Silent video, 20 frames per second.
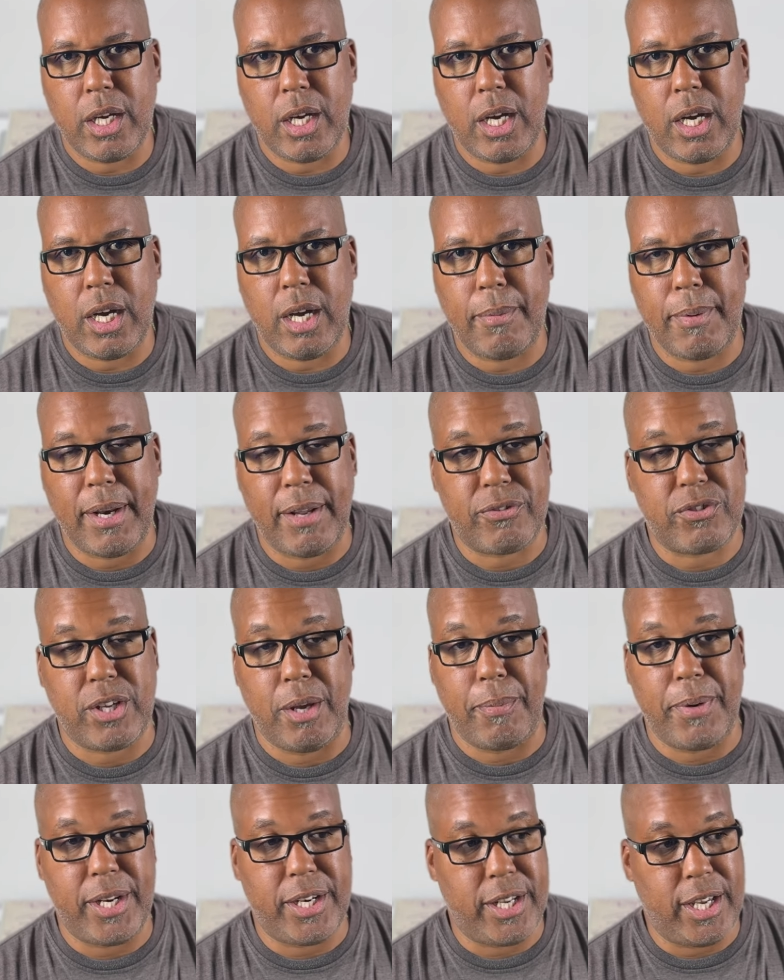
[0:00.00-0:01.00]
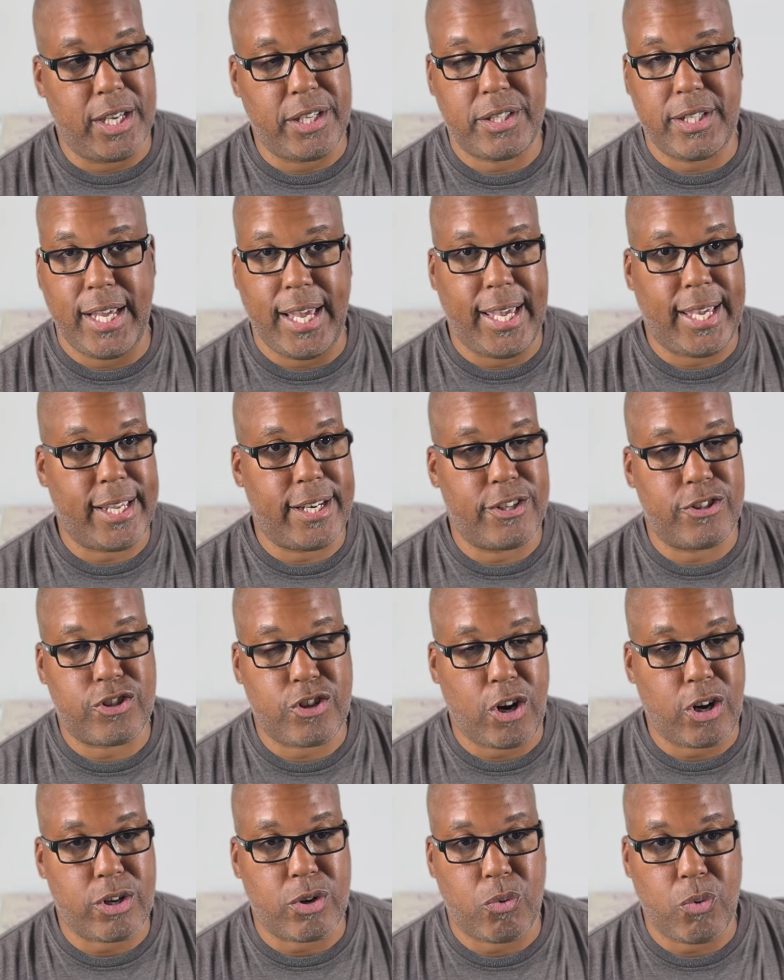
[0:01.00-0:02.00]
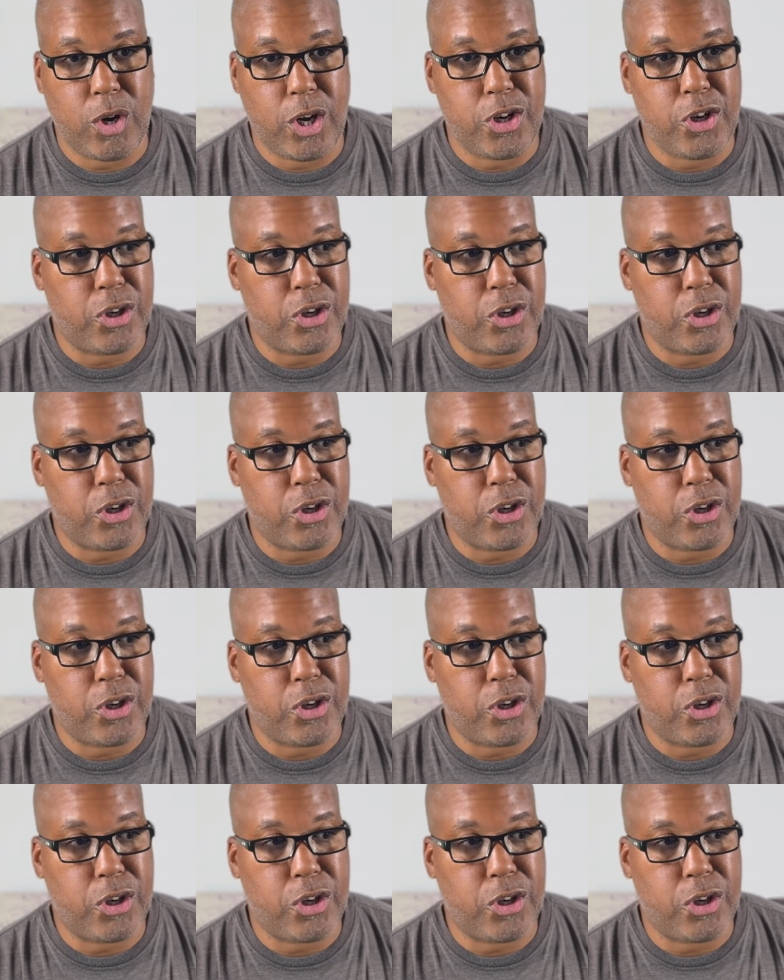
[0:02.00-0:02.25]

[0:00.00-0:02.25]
And if somebody does take it and start to run,